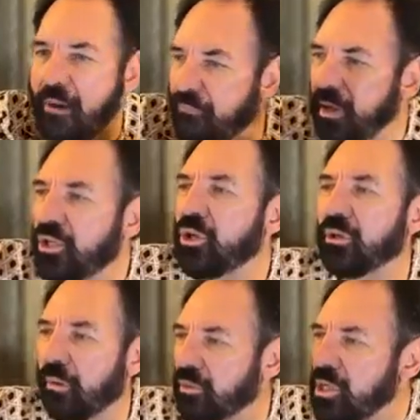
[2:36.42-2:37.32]
every
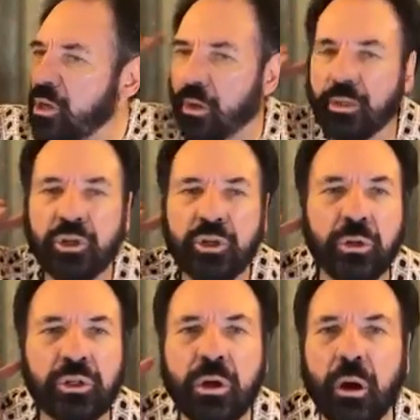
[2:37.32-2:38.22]
church. There was not a
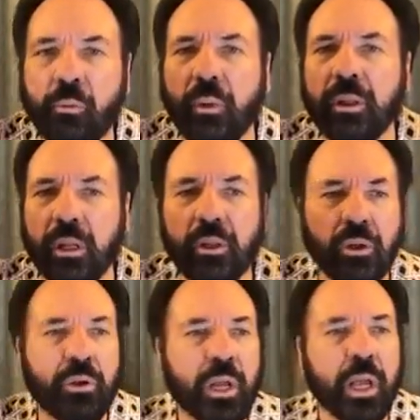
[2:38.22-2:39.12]
church God went
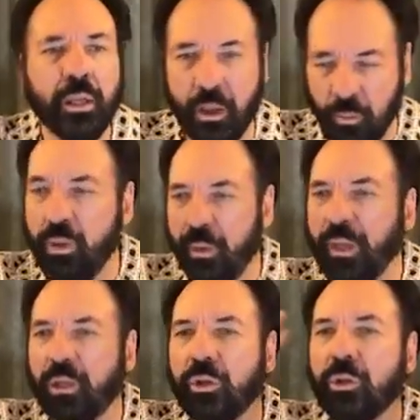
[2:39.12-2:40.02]
into, that we
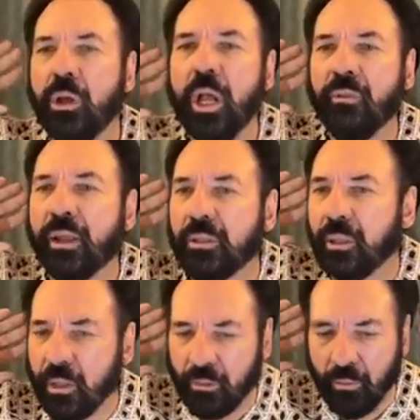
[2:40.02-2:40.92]
went into,
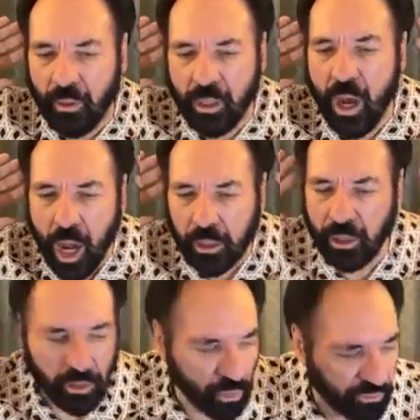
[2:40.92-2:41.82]
that
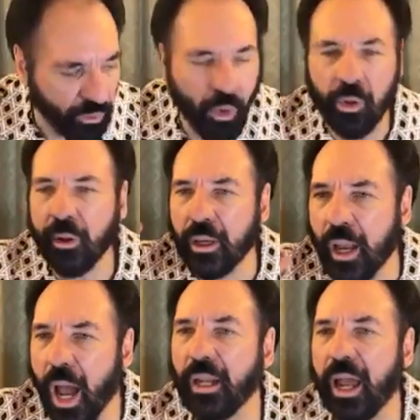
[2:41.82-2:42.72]
God did not fall
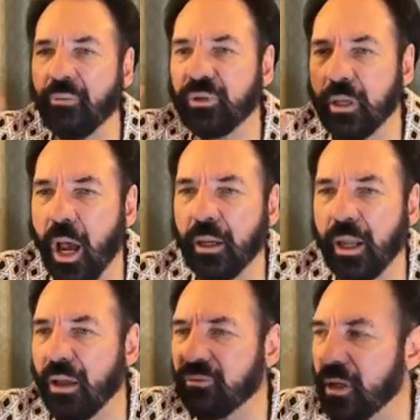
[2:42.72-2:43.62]
night after
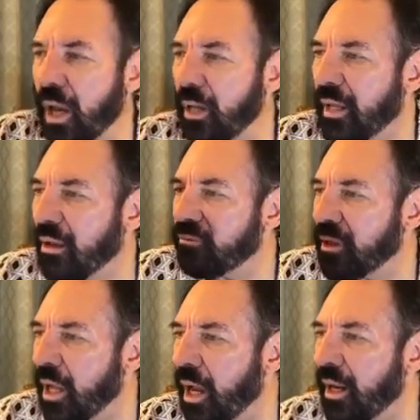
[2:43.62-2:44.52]
night after night
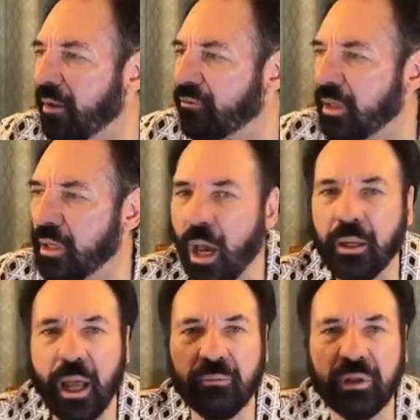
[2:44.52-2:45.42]
after night after
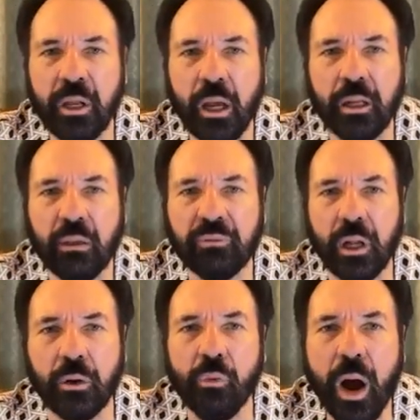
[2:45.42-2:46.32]
night after night
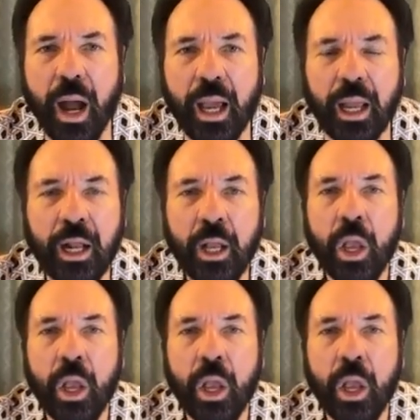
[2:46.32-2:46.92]
after night. Why?